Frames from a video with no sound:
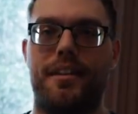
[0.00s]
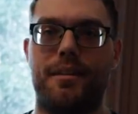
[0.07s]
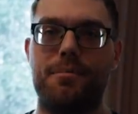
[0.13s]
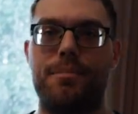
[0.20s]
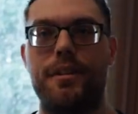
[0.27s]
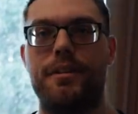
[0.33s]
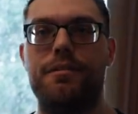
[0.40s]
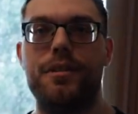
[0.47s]
Getting
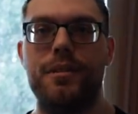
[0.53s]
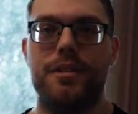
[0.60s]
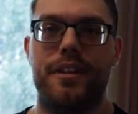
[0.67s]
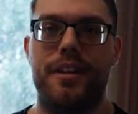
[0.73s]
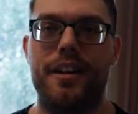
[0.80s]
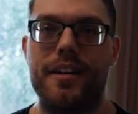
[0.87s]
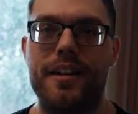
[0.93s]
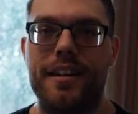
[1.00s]
pretty full
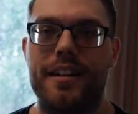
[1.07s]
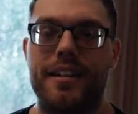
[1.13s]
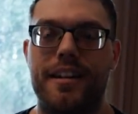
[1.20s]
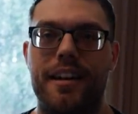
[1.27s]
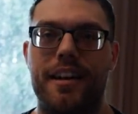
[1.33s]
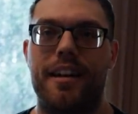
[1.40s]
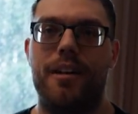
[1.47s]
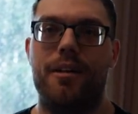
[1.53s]
now.
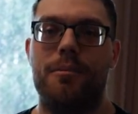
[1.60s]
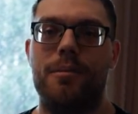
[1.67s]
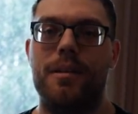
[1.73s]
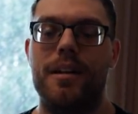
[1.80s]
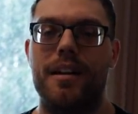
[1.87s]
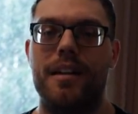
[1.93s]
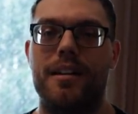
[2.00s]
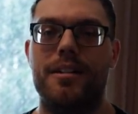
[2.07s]

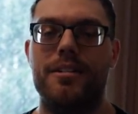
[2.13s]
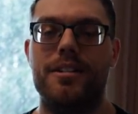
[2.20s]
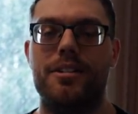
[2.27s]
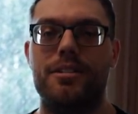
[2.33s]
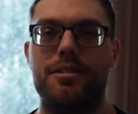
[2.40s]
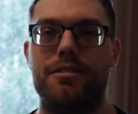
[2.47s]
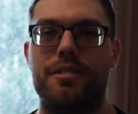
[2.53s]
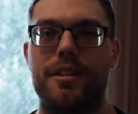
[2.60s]
I need to
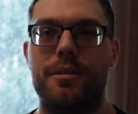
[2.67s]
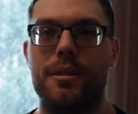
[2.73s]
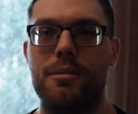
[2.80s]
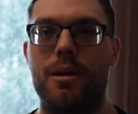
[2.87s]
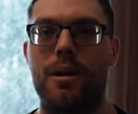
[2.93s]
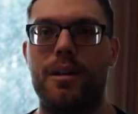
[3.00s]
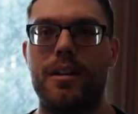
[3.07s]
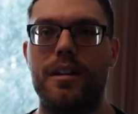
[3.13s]
go for a wee
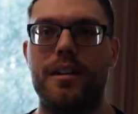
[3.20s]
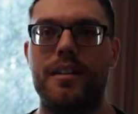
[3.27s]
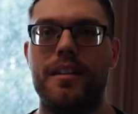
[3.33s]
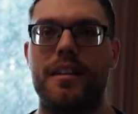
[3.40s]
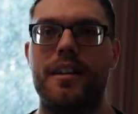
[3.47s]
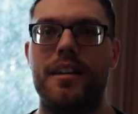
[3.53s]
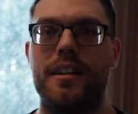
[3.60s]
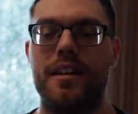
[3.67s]
walk
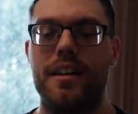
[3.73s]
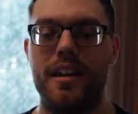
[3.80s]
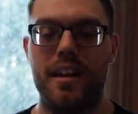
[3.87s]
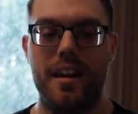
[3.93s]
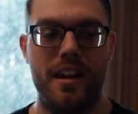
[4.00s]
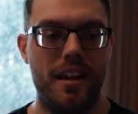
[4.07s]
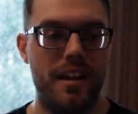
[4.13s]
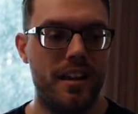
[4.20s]
to
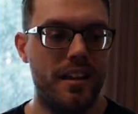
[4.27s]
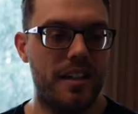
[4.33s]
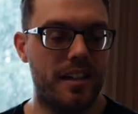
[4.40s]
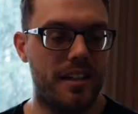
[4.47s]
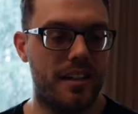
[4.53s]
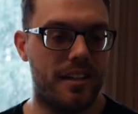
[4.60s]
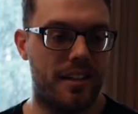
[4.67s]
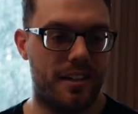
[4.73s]

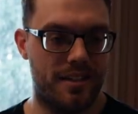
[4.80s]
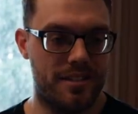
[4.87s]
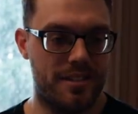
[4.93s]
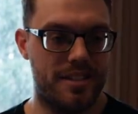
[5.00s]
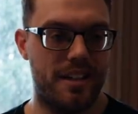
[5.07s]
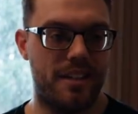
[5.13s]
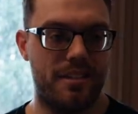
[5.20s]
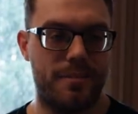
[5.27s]
kind of
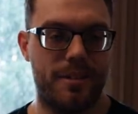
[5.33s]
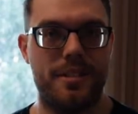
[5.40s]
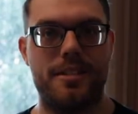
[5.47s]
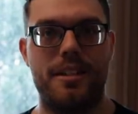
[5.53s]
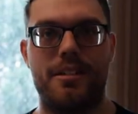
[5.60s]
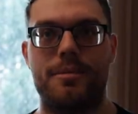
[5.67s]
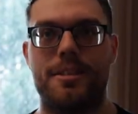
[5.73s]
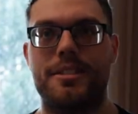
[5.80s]
settle
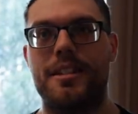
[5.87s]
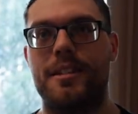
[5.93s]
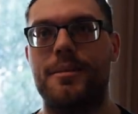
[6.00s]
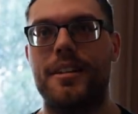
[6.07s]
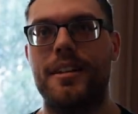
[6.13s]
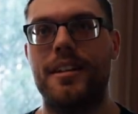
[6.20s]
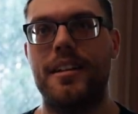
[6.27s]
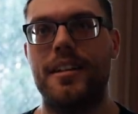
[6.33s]
my
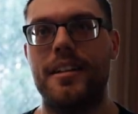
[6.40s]
stomach.